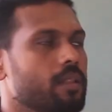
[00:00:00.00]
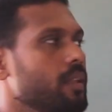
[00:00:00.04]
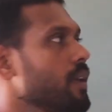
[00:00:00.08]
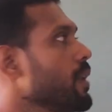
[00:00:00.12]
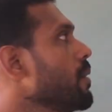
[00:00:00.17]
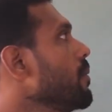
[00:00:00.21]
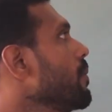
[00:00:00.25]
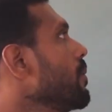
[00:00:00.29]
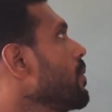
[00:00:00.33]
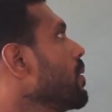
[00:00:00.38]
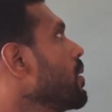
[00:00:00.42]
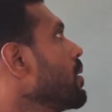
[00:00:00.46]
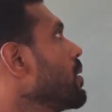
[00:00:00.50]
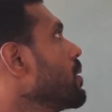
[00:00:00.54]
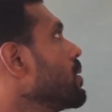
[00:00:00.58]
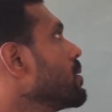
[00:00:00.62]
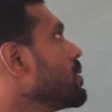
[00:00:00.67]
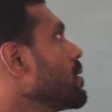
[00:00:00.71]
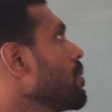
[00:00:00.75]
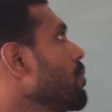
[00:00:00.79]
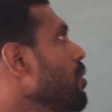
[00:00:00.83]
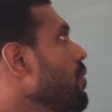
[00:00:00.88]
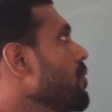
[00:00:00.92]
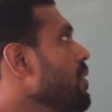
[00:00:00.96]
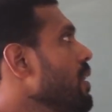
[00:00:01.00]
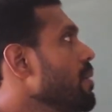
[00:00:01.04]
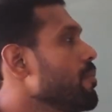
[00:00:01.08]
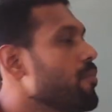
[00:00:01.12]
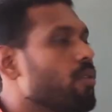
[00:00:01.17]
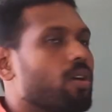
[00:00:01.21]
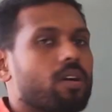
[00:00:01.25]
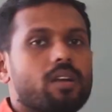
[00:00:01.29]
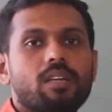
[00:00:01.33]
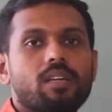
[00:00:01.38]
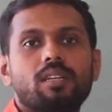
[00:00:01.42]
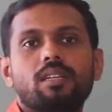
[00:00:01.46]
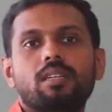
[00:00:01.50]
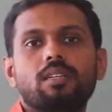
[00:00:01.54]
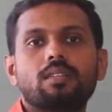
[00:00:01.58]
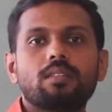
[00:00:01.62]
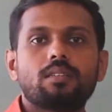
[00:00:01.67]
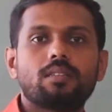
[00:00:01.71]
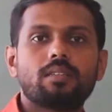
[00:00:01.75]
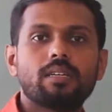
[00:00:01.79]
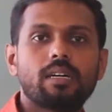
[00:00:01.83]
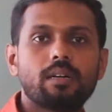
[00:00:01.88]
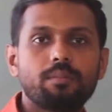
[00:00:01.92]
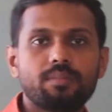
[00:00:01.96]
Then some of the important
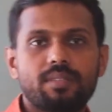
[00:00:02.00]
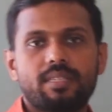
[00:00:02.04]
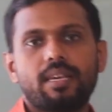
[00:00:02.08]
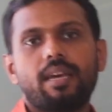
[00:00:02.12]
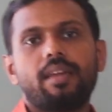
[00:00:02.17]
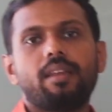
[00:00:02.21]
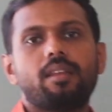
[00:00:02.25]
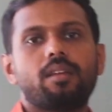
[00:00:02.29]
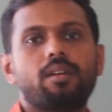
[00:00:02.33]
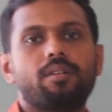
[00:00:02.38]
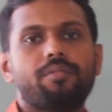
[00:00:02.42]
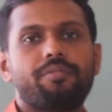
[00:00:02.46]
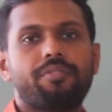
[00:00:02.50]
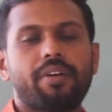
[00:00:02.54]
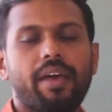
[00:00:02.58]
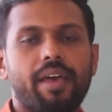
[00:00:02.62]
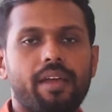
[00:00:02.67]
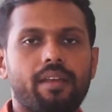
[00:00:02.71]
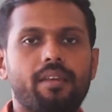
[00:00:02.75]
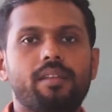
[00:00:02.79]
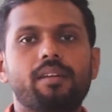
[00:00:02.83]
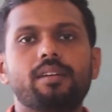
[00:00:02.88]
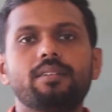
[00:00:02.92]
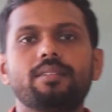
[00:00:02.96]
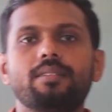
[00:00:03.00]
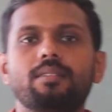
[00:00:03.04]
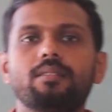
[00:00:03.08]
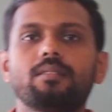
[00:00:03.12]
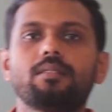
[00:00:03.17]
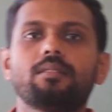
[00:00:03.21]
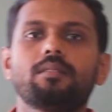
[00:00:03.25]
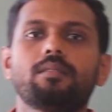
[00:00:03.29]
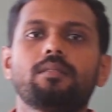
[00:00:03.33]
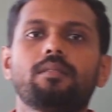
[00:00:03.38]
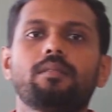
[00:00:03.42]
terms and factors